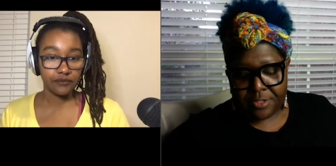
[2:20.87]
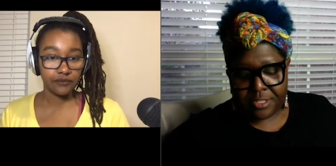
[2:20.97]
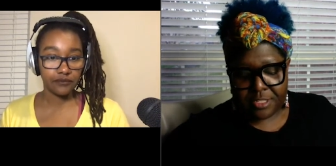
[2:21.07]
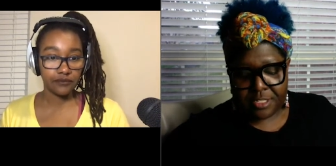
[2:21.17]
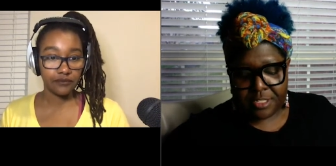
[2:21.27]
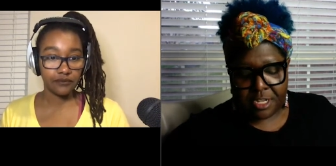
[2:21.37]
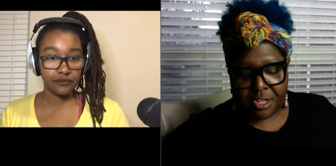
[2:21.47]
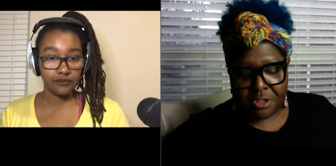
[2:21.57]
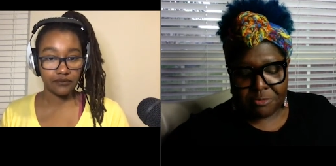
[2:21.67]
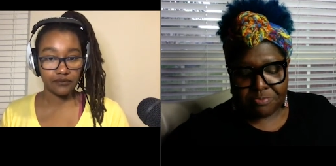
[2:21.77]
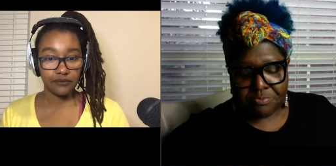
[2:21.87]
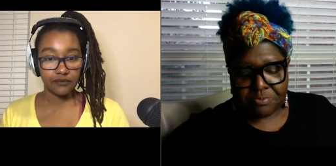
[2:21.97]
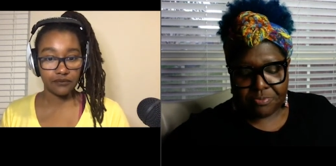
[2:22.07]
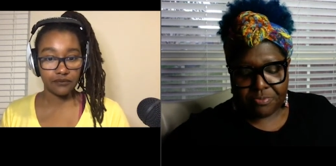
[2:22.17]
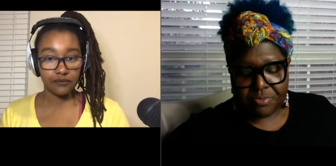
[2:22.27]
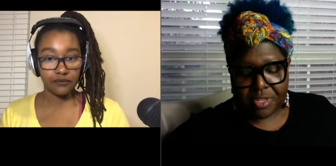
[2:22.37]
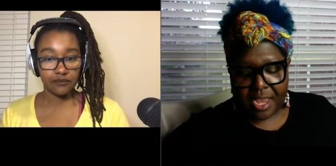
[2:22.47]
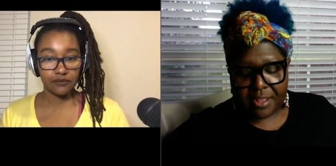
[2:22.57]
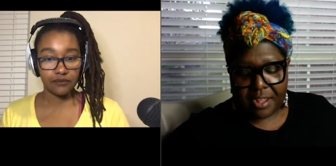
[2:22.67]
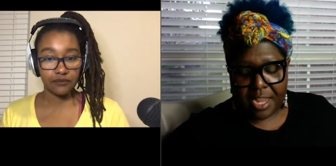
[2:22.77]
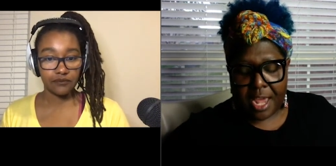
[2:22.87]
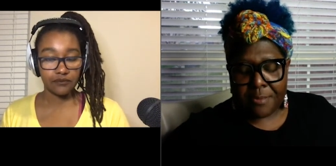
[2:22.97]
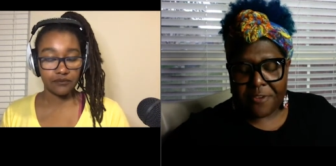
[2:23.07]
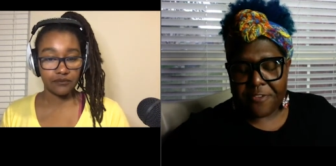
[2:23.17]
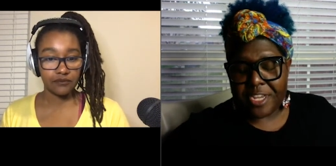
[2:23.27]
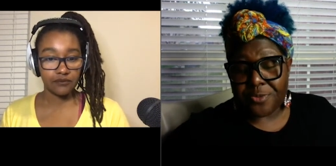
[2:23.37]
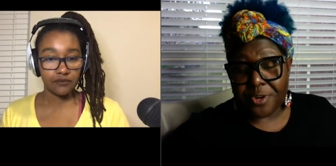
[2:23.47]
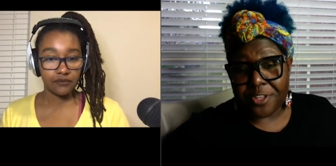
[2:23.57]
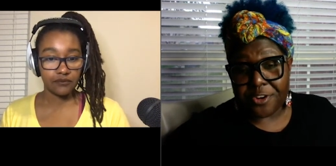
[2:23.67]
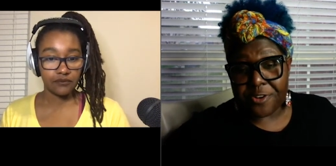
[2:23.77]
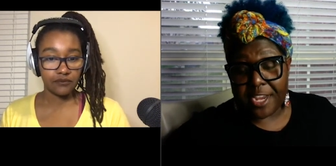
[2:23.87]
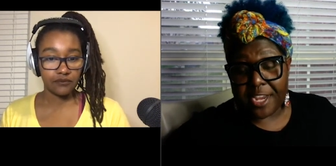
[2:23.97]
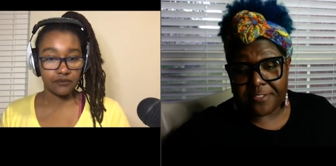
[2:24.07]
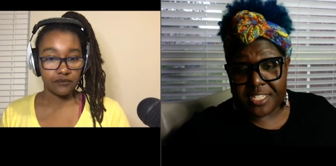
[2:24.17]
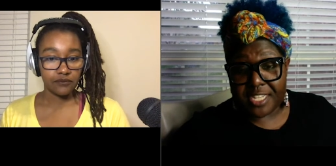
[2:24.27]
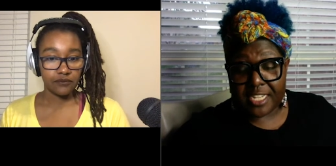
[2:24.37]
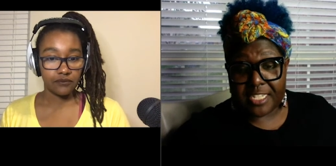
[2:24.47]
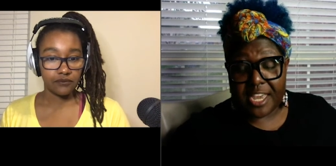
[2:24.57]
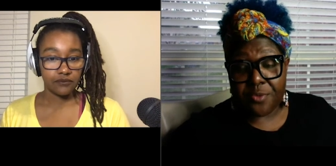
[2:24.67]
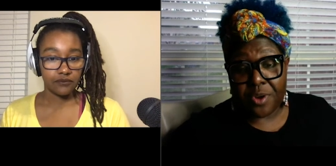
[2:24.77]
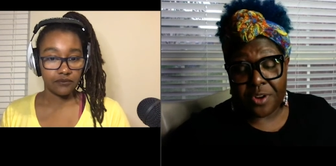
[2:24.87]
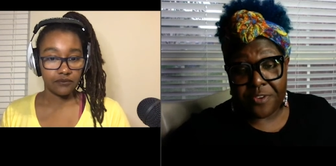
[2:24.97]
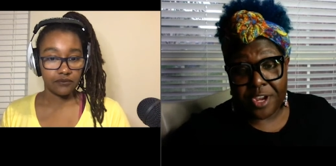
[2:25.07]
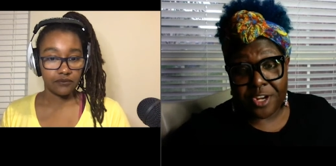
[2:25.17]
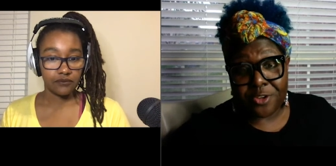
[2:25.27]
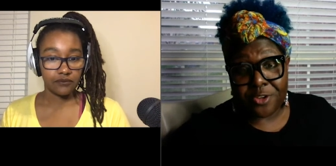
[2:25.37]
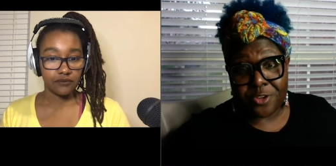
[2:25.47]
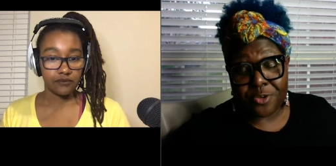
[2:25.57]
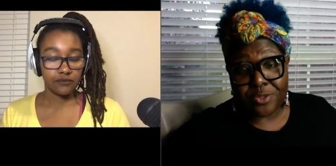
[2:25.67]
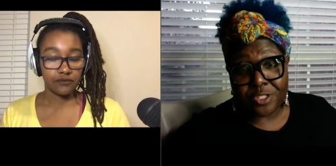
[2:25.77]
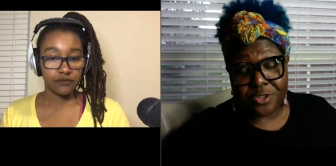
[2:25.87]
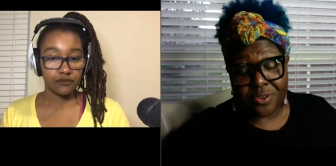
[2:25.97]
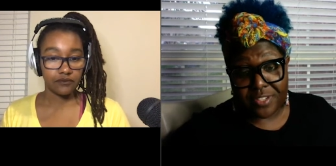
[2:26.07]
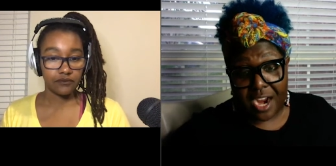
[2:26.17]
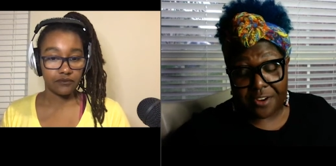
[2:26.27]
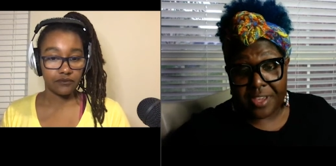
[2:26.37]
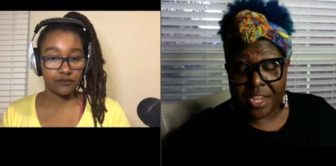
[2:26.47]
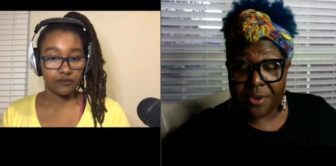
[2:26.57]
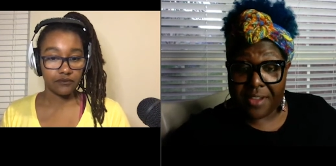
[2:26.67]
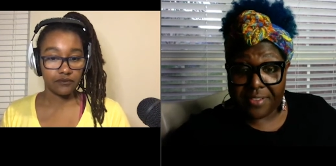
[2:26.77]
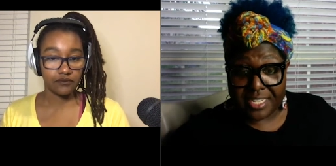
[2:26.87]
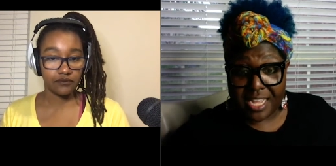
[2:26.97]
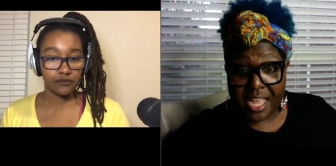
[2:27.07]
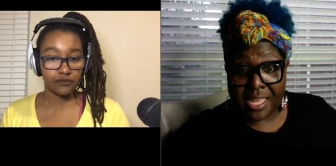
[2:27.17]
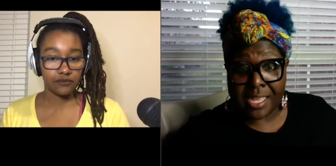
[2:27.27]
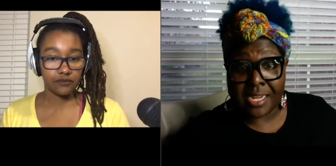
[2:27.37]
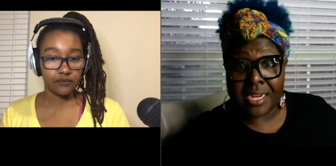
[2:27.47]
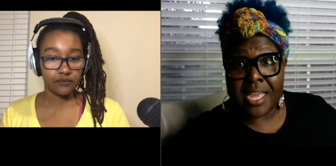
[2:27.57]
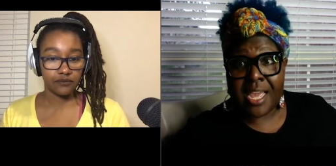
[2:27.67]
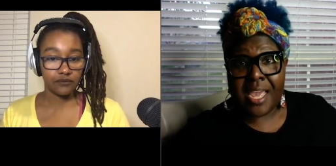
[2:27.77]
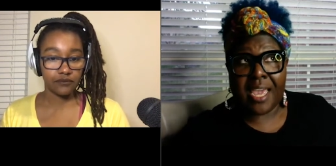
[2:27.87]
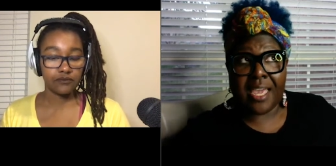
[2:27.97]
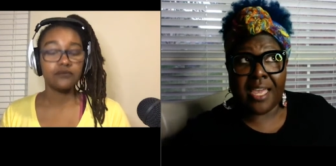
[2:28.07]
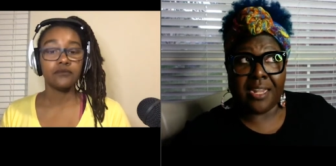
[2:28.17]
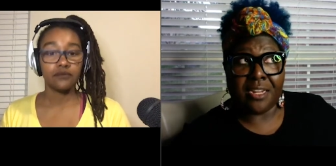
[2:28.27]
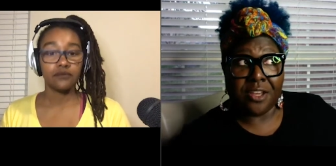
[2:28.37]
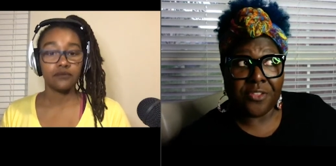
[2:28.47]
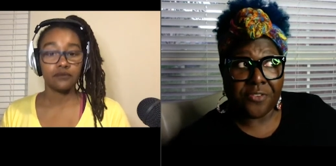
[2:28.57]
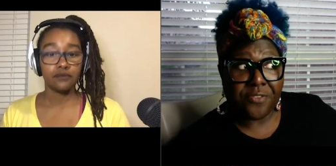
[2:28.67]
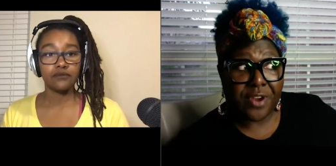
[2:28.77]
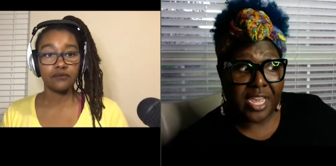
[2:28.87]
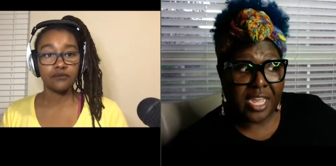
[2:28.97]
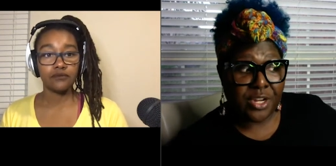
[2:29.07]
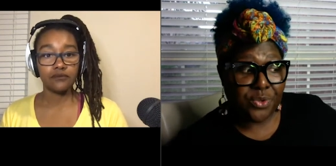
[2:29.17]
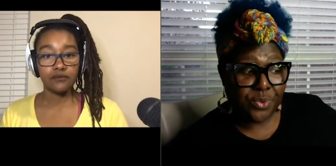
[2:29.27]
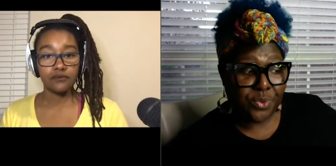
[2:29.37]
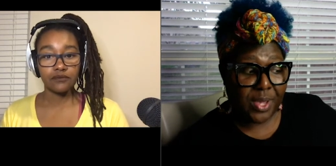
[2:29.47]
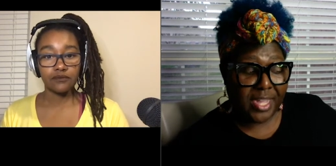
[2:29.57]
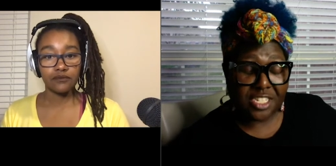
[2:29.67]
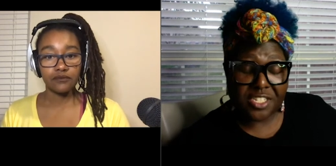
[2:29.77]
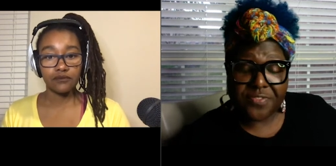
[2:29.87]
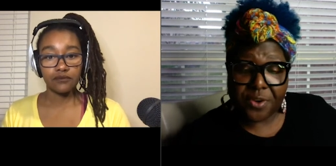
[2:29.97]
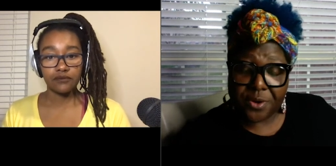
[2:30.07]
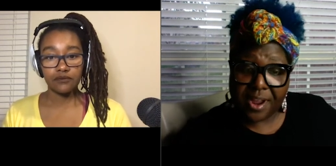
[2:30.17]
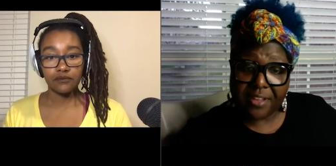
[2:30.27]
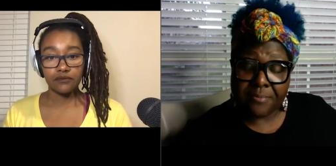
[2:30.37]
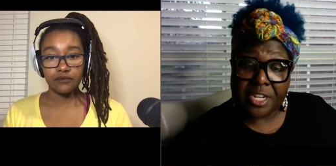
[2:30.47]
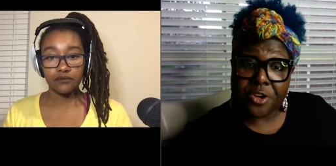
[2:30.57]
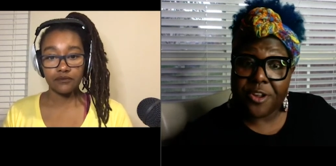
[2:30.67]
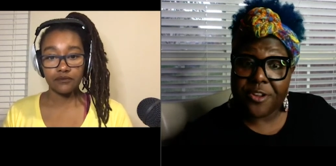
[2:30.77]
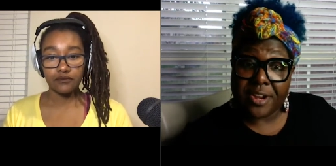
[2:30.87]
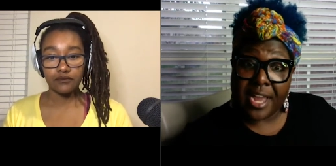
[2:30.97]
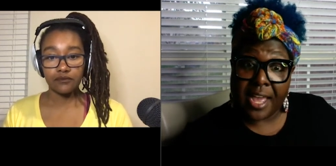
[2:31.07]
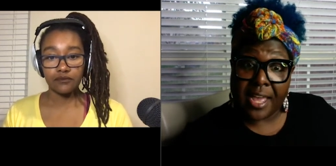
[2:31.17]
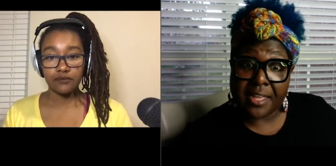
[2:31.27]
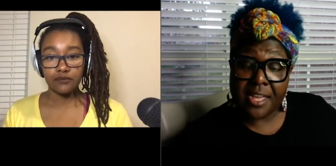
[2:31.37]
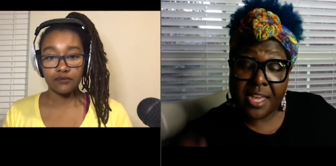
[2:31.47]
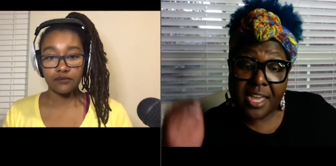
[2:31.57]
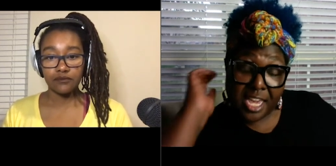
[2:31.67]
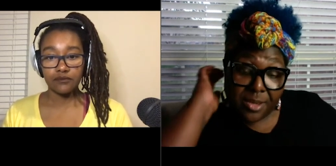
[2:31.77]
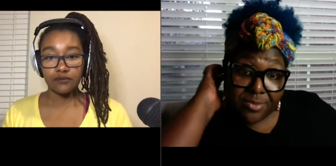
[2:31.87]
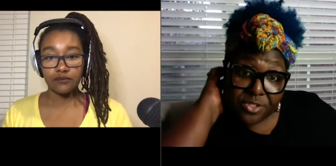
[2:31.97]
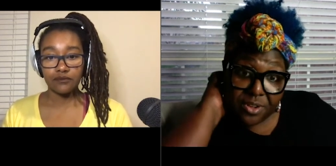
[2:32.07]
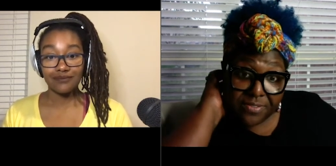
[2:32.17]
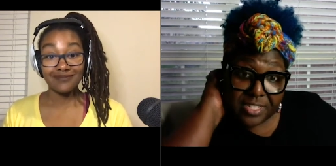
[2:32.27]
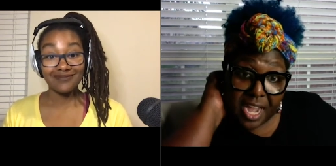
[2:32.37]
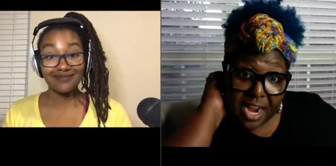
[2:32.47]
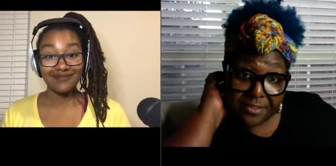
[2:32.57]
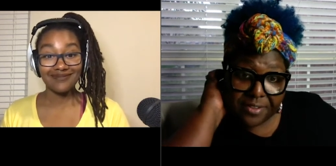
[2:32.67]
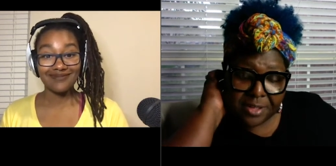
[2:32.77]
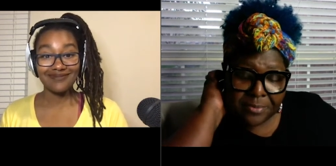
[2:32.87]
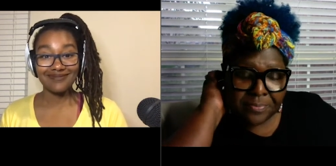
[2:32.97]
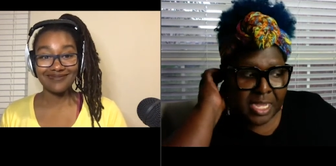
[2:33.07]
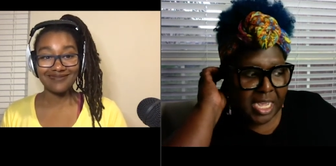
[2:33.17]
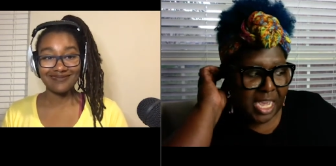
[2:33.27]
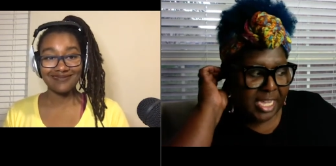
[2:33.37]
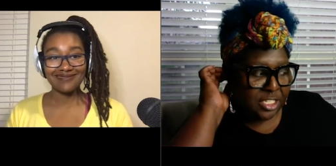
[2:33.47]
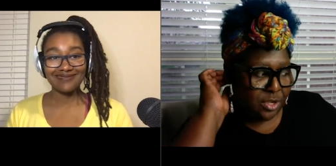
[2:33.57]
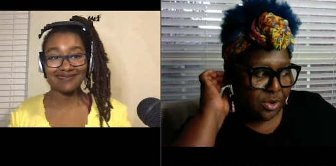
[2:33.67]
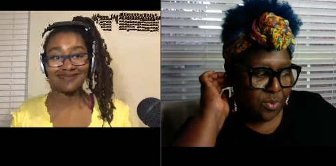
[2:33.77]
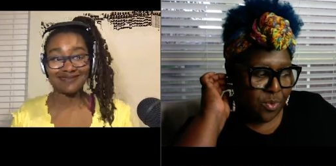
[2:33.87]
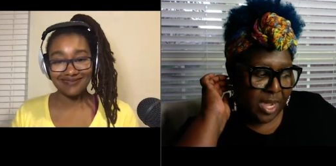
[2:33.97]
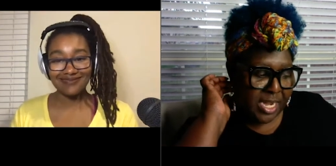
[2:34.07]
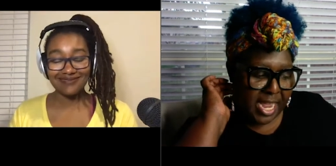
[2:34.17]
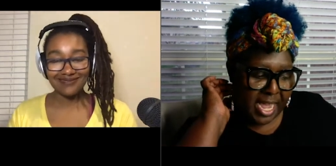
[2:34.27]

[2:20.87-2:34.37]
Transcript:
Speaker 1: was, a lot of my friends were in the creative sector. I had one friend who was doing photography and graphic design, and another friend who had just photographed my daughter and I, he was doing photography. And so one